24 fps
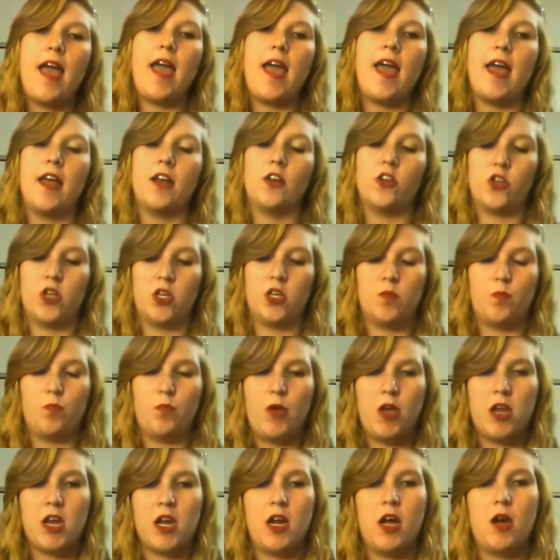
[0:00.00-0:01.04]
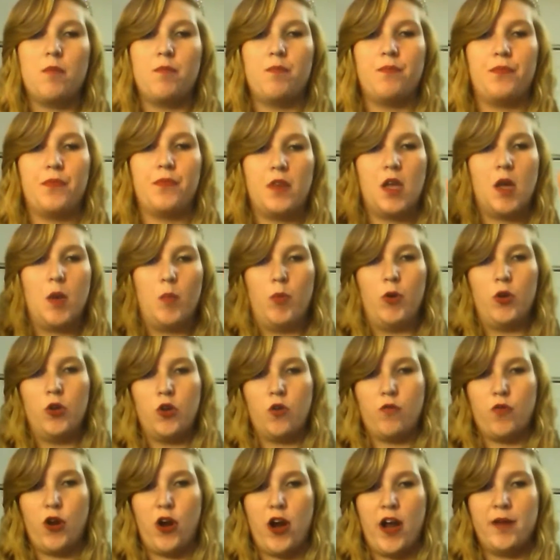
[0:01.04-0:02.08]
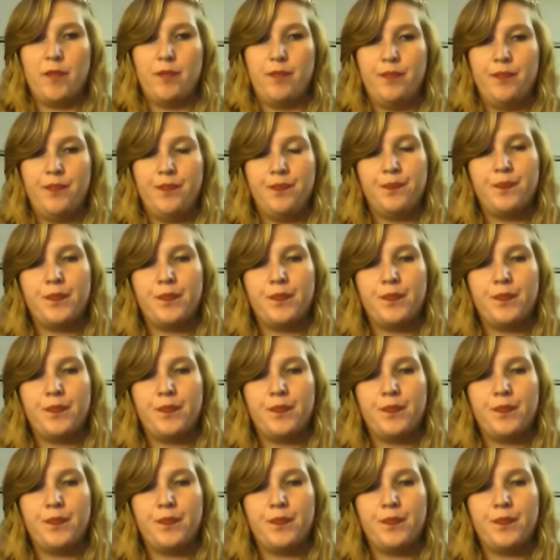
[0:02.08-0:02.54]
and just pick it up and put it over your head.